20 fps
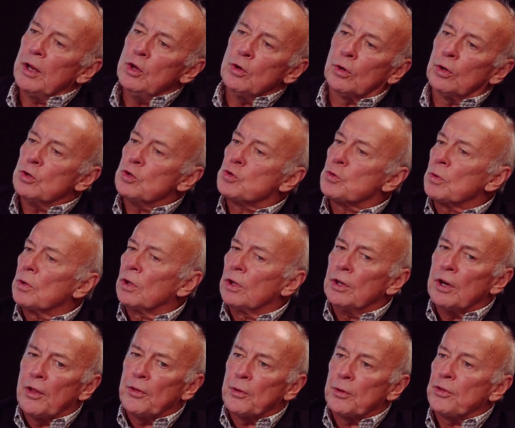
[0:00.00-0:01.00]
you could drill
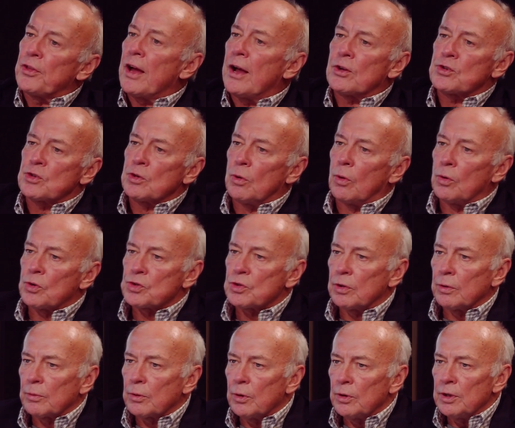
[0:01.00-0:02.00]
another 1,000 holes,
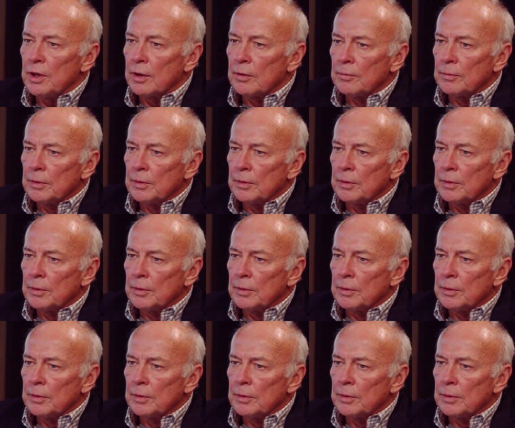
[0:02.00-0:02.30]
could you?